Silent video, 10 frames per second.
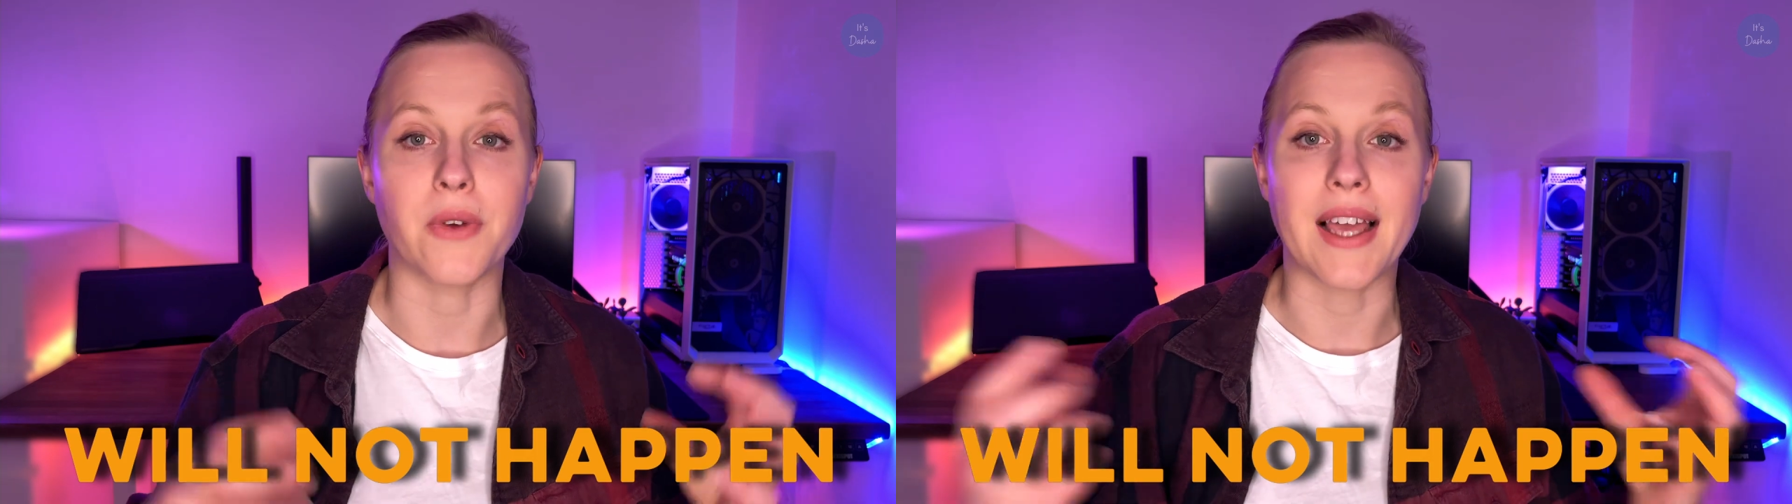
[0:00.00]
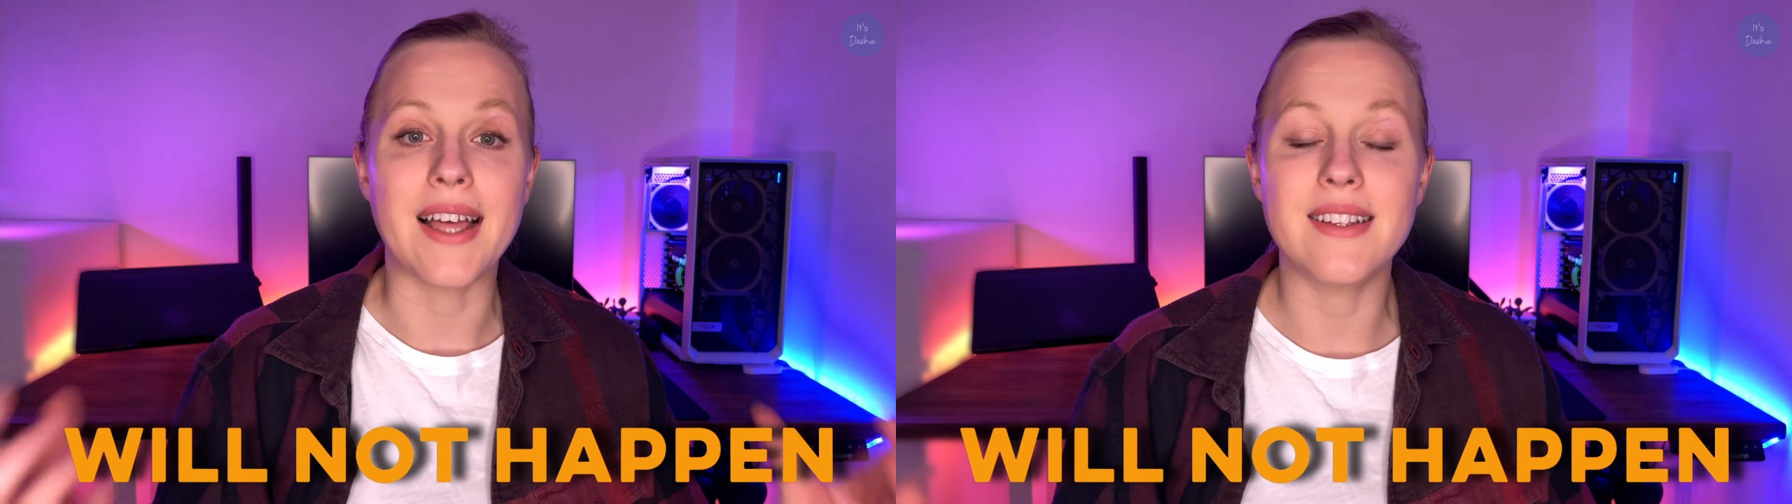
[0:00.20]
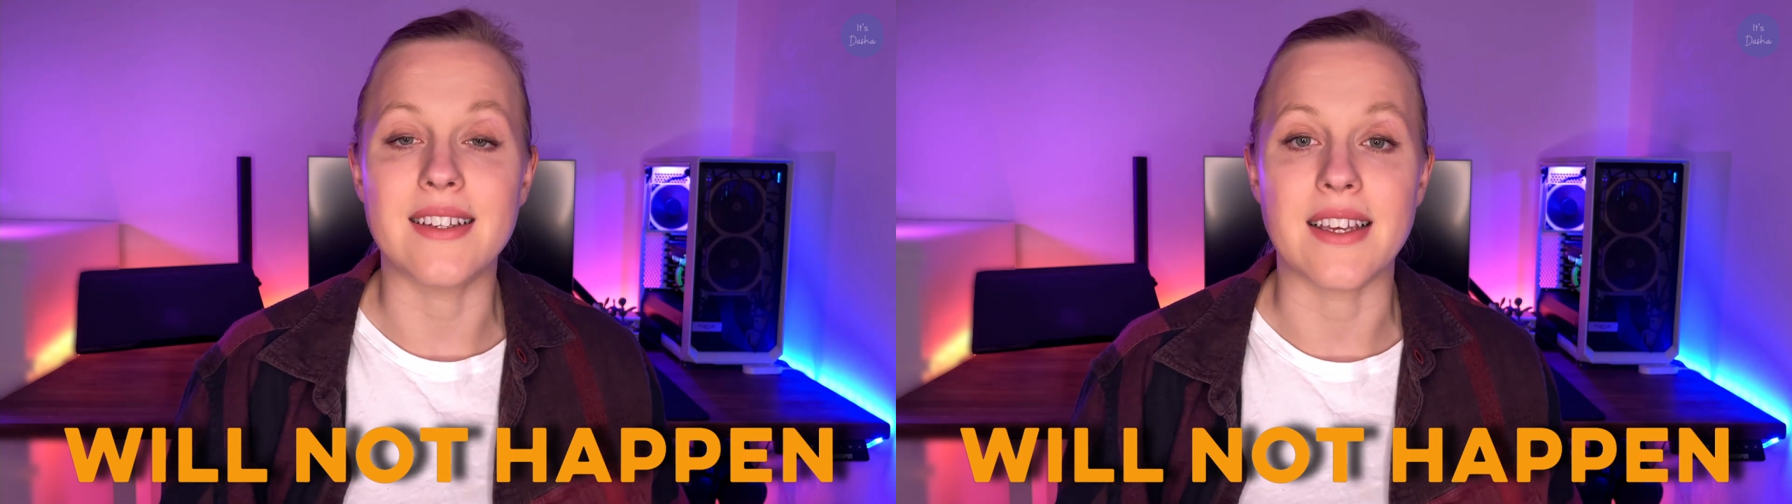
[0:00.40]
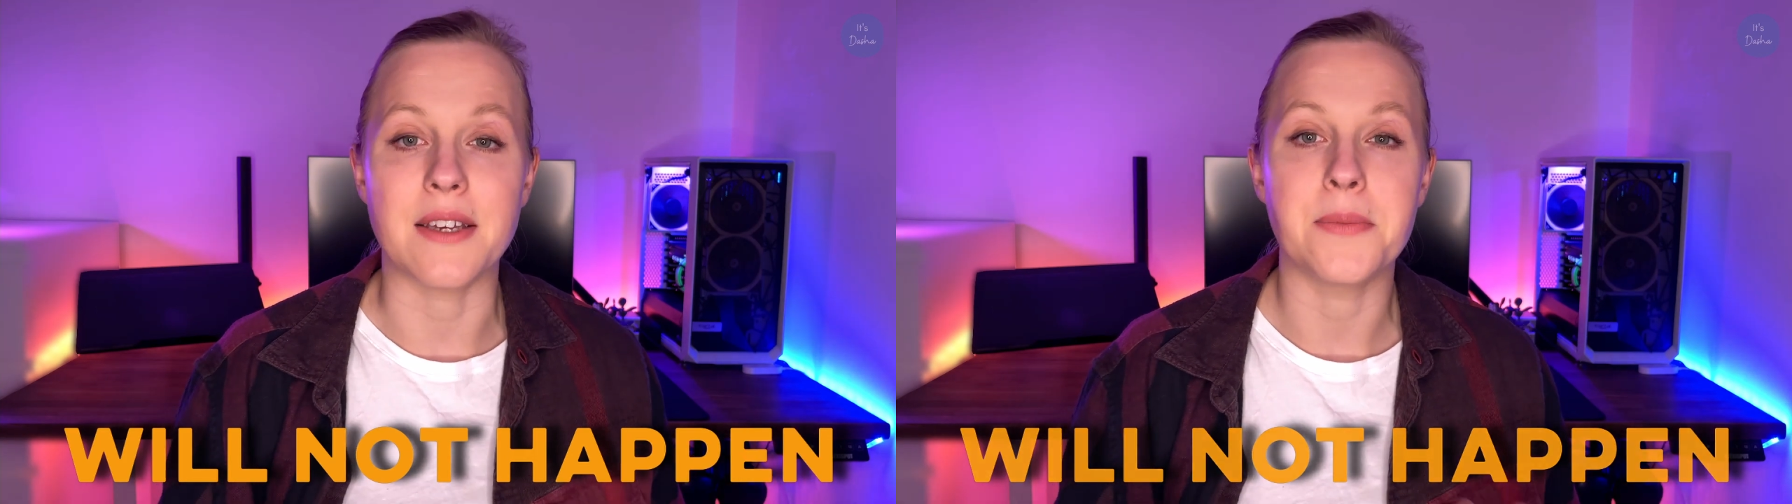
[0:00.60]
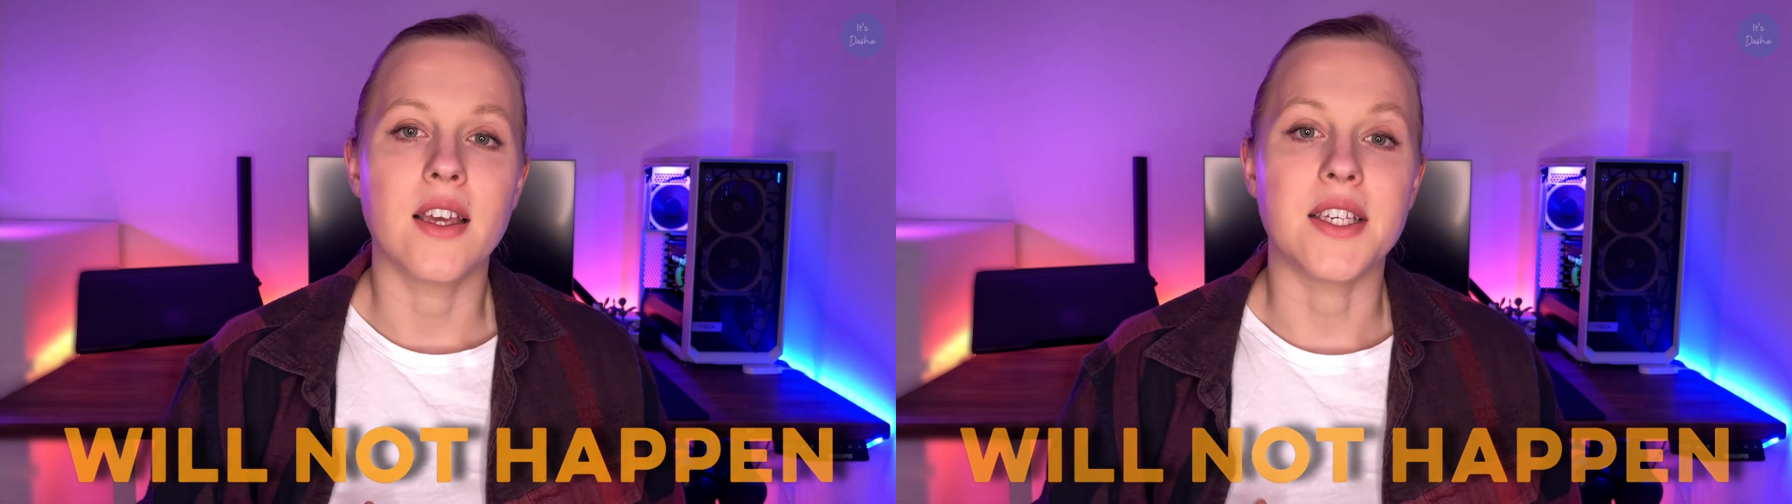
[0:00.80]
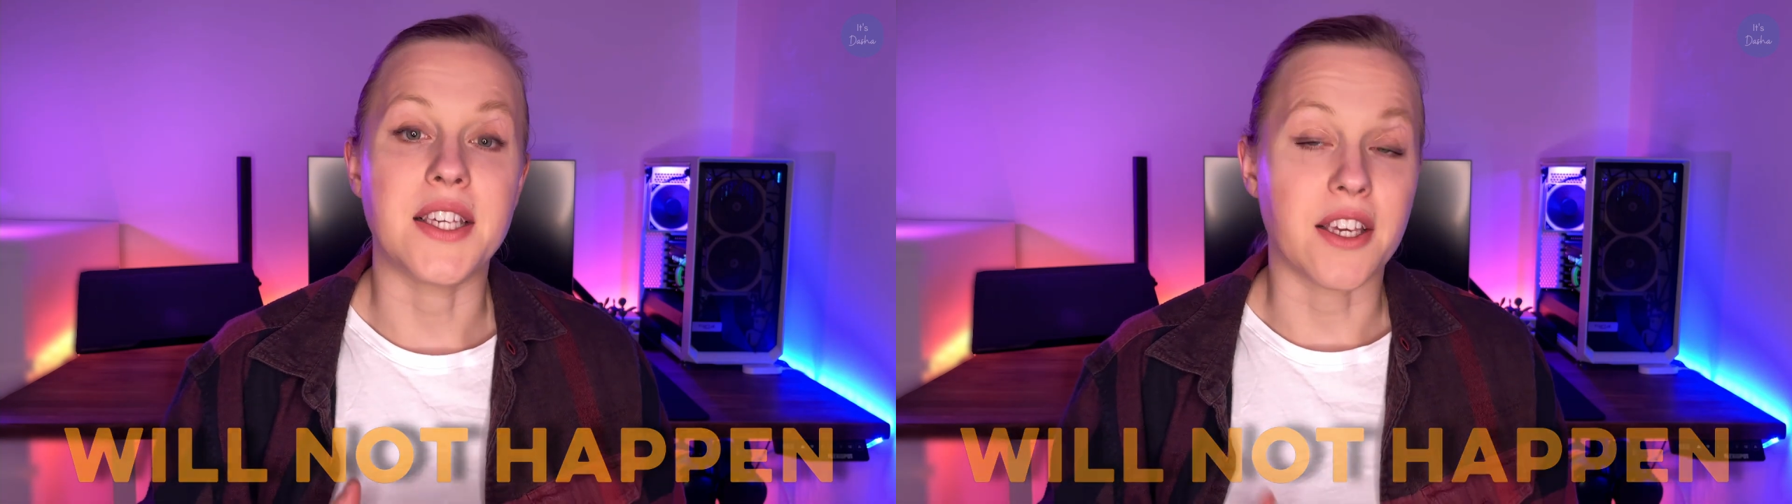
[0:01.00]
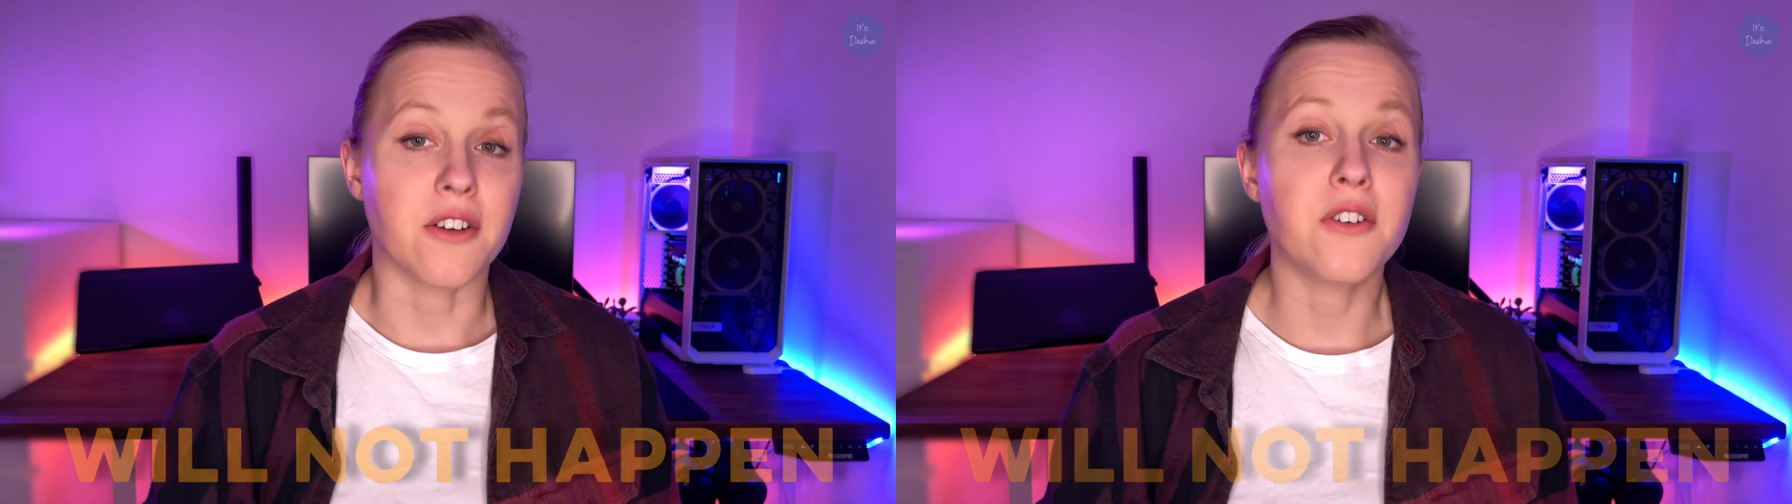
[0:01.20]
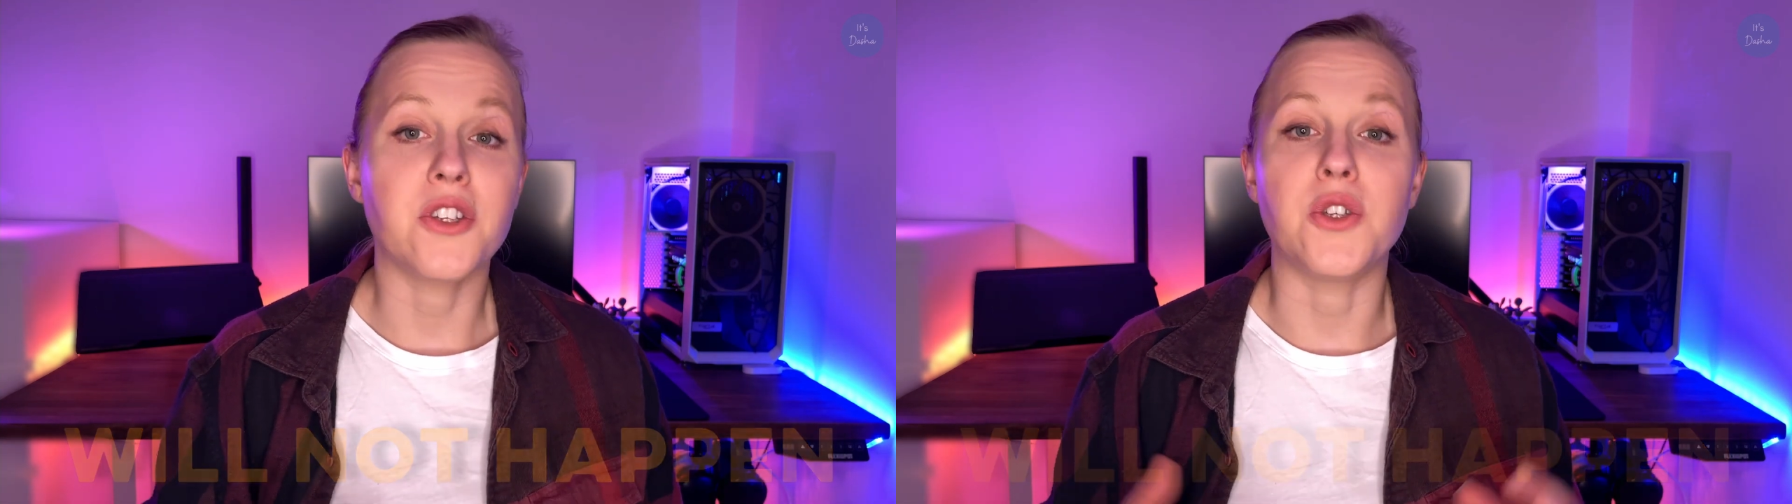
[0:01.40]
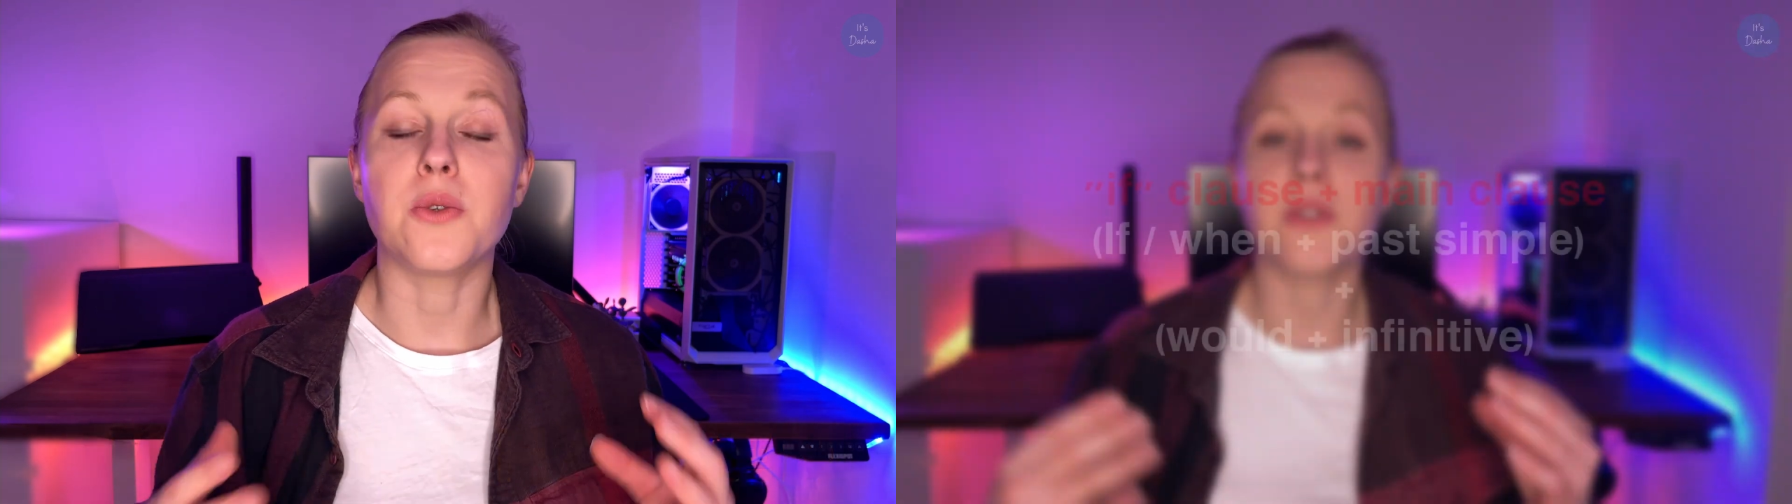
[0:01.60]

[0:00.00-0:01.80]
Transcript: reality. Here, you'll